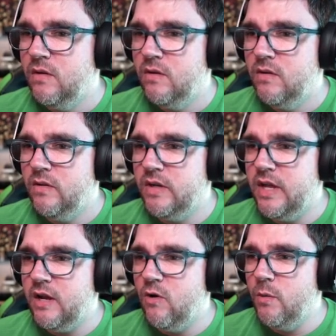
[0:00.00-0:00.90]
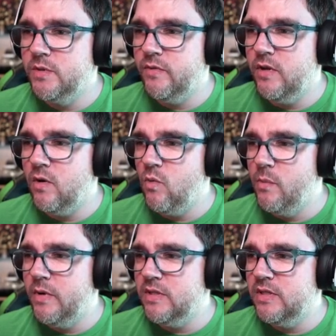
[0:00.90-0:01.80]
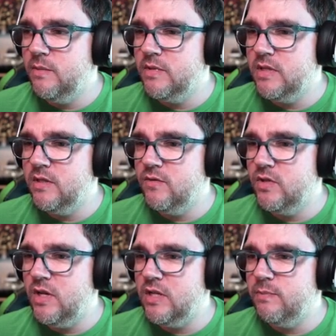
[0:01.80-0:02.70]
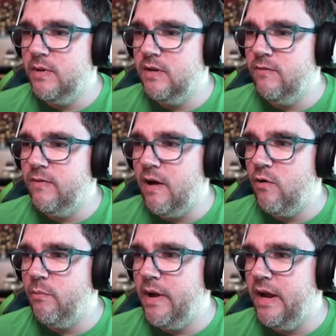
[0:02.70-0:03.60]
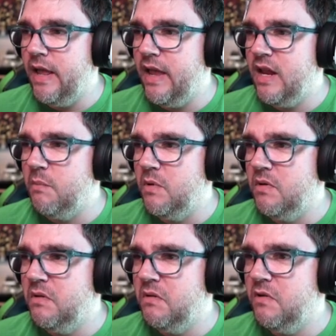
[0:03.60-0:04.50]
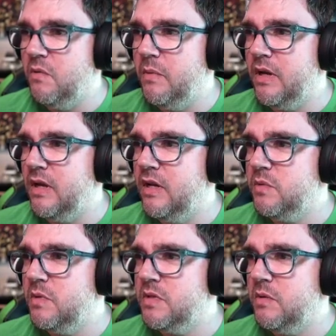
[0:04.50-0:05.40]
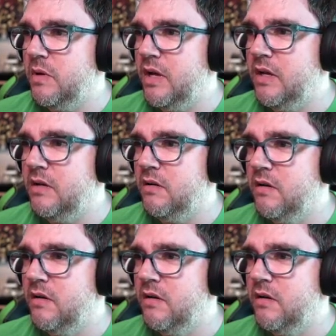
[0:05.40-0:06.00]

The decayed corpse of a young woman. It seems as if she has been devoured by an animal. Oh my gosh, what is going on here?